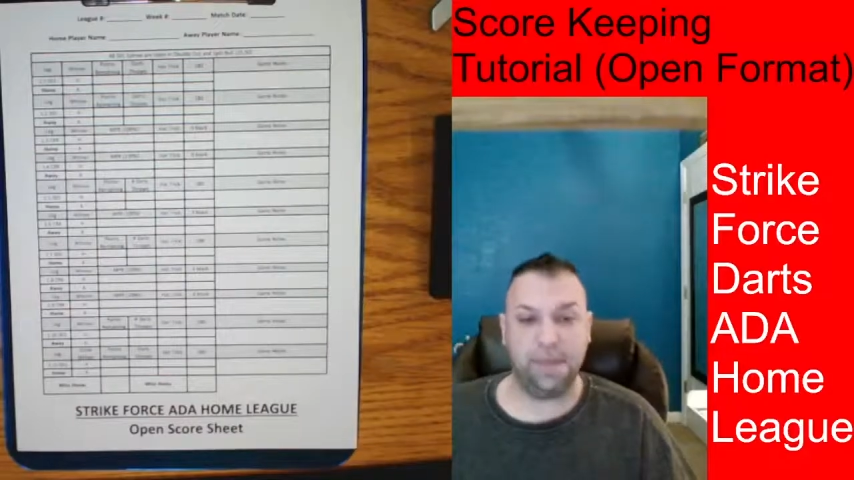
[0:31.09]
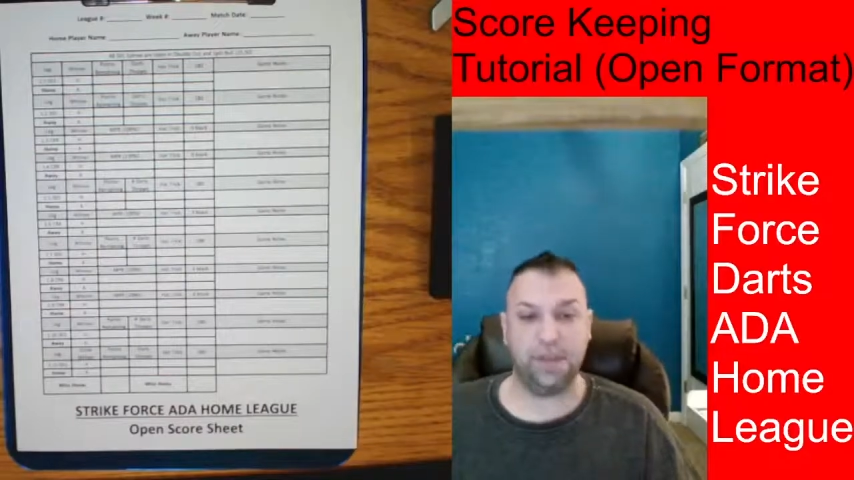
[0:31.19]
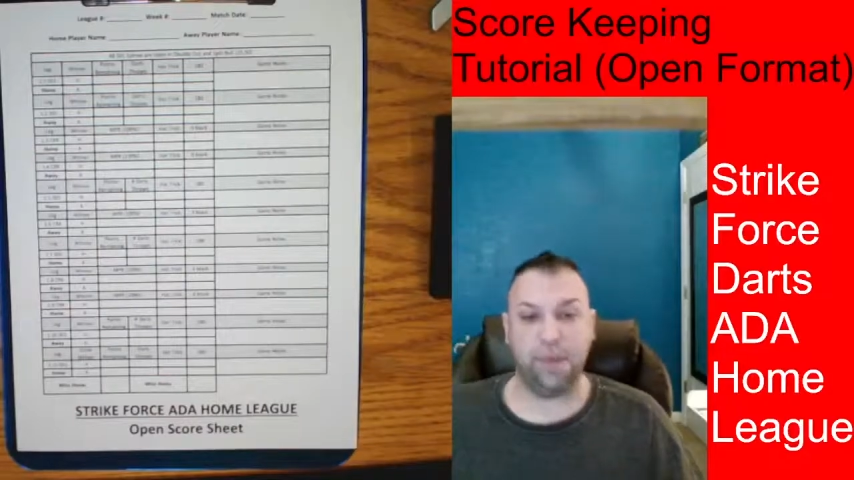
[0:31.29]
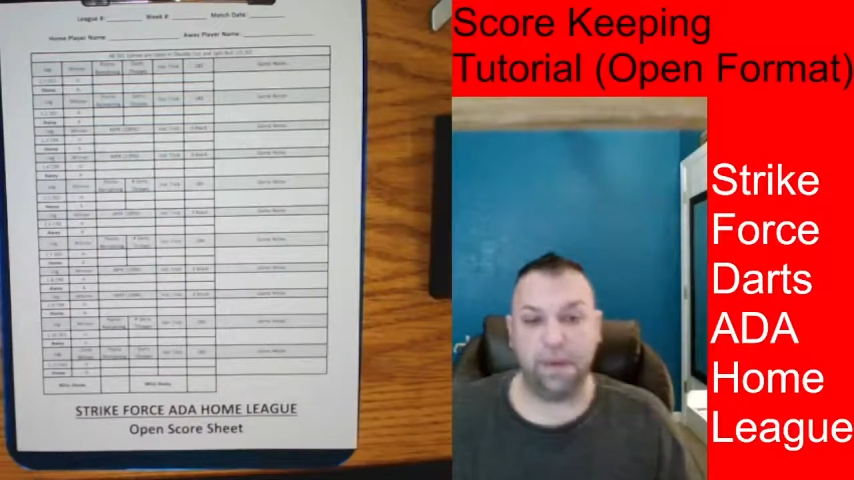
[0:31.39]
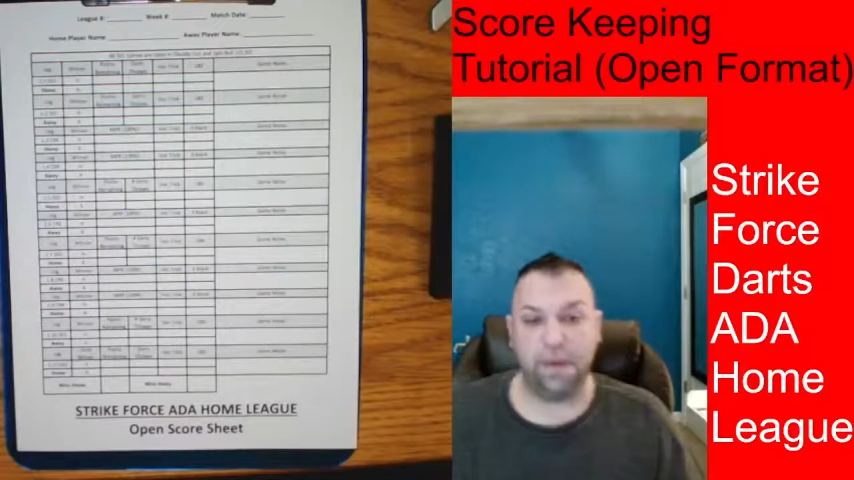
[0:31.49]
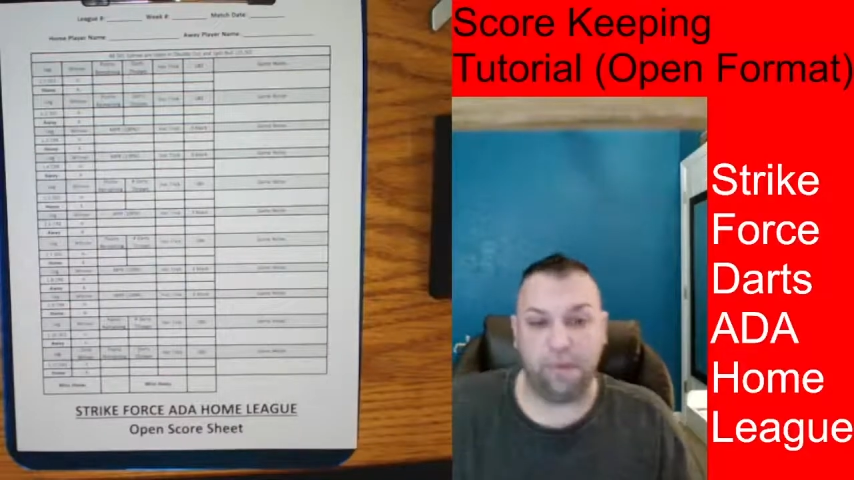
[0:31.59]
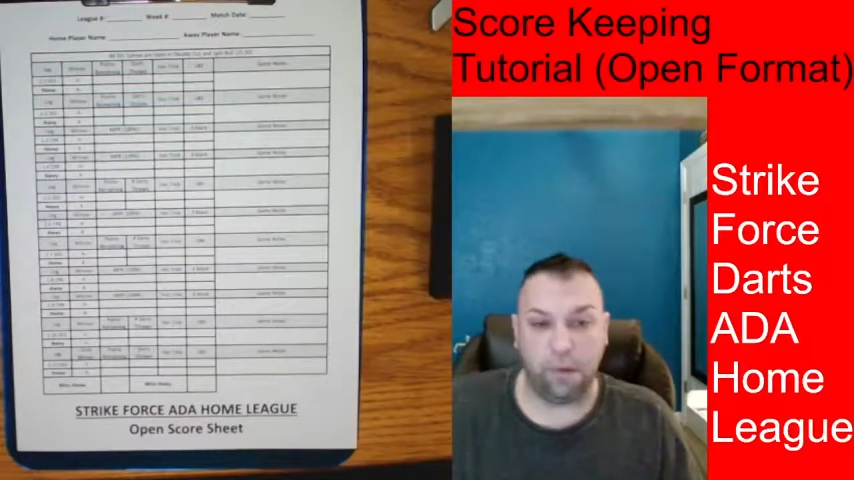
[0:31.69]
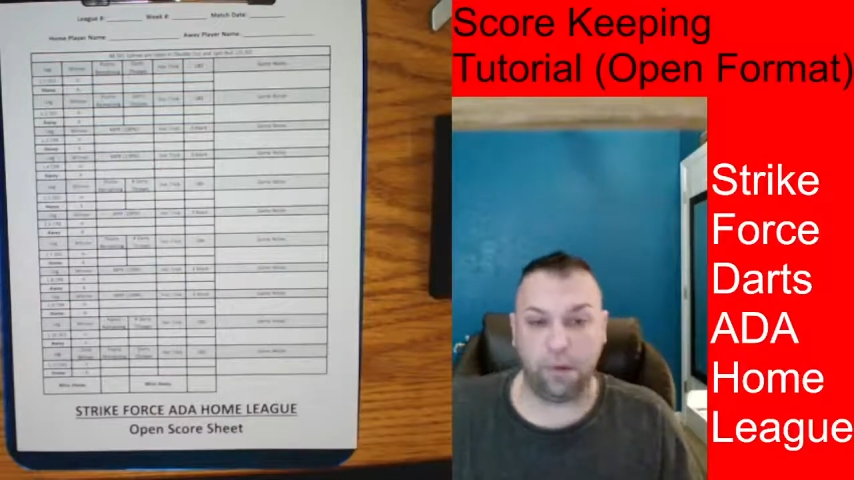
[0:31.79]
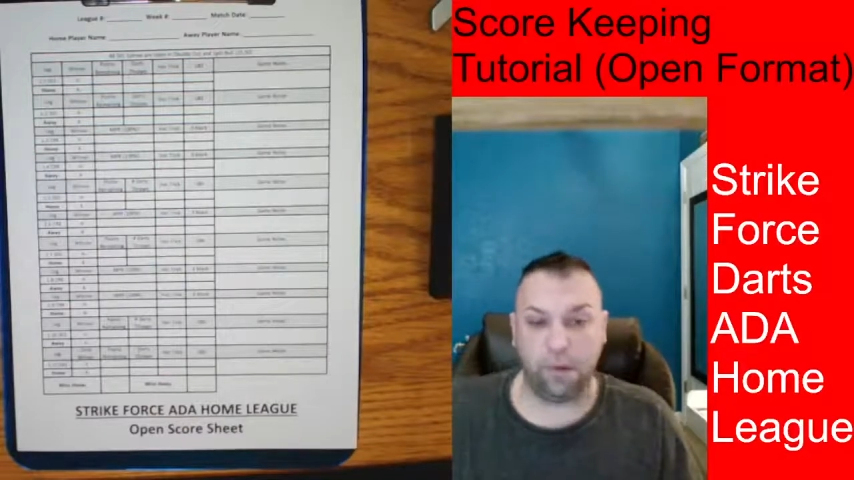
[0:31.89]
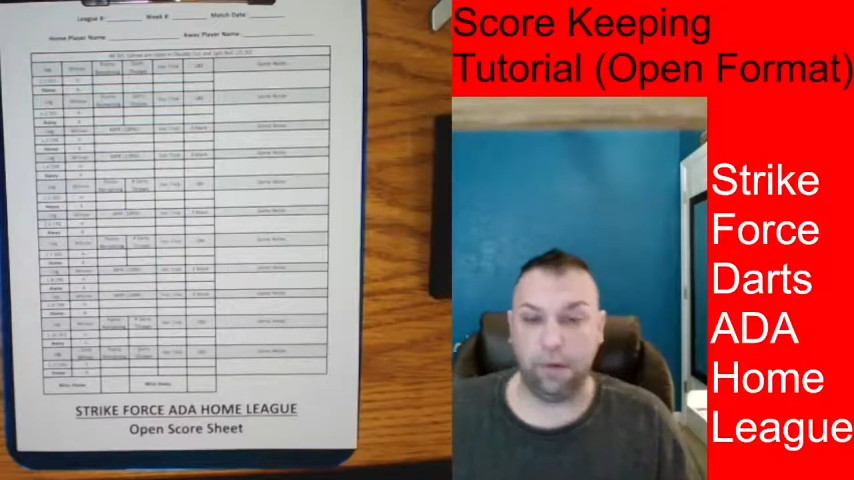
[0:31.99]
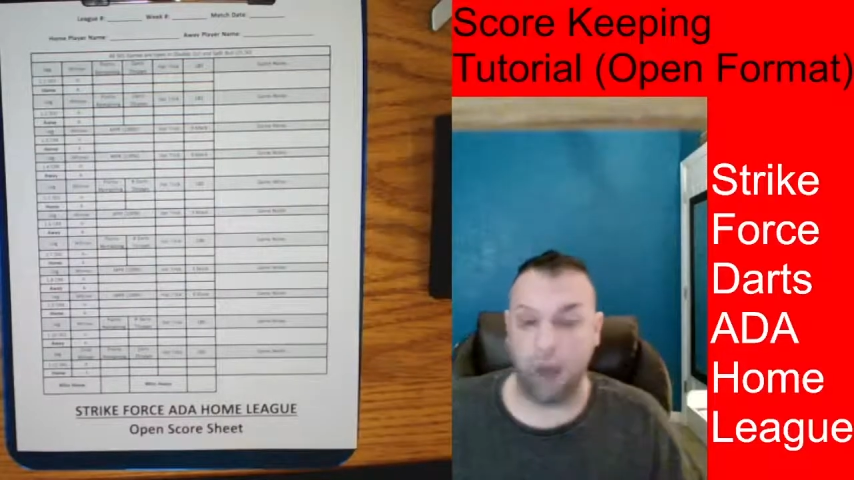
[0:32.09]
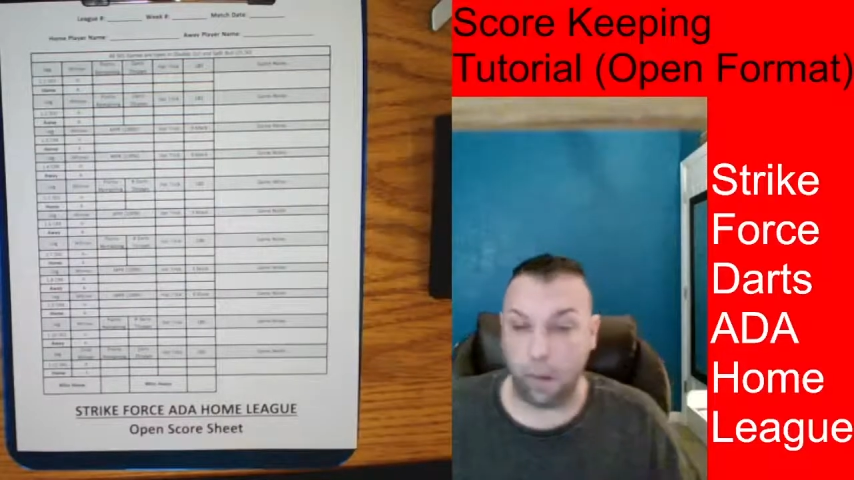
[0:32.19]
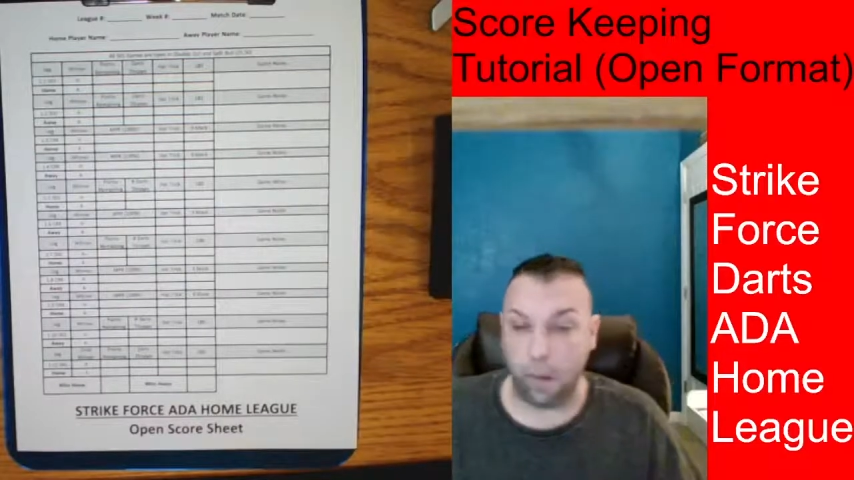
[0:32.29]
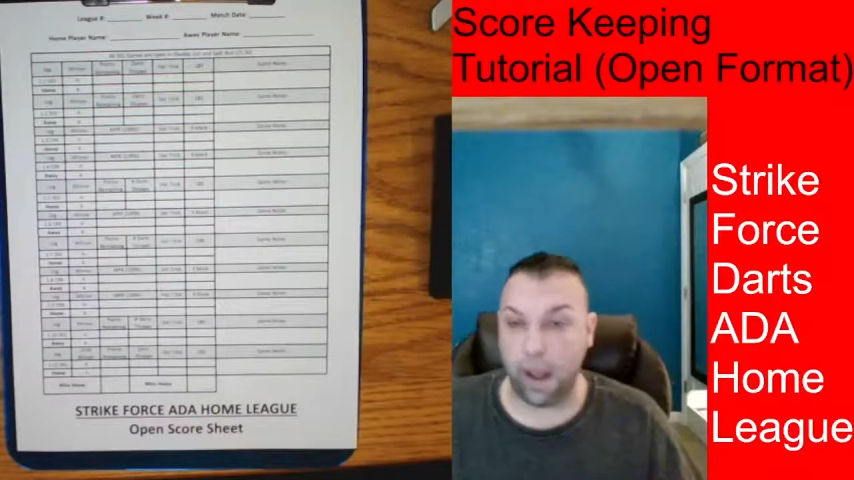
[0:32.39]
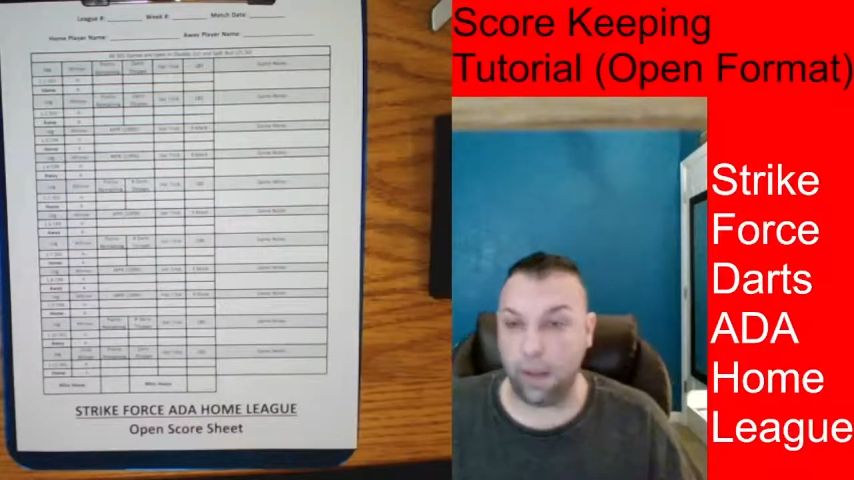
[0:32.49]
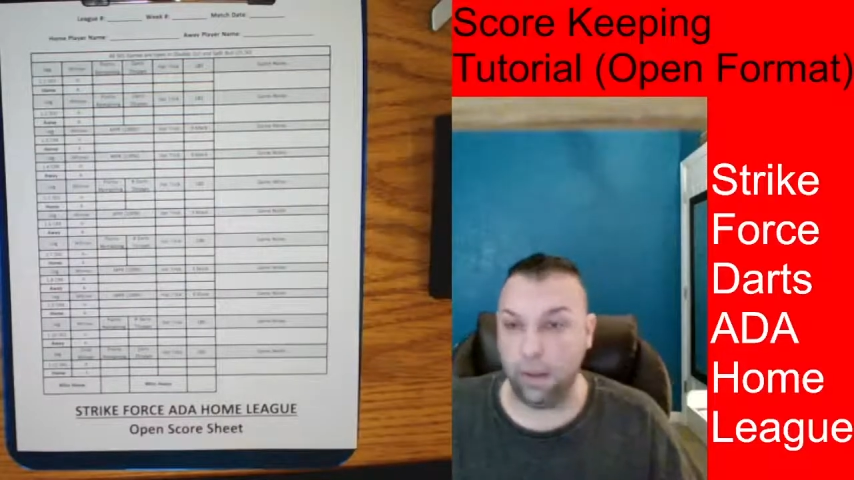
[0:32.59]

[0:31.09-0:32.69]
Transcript: way for a while,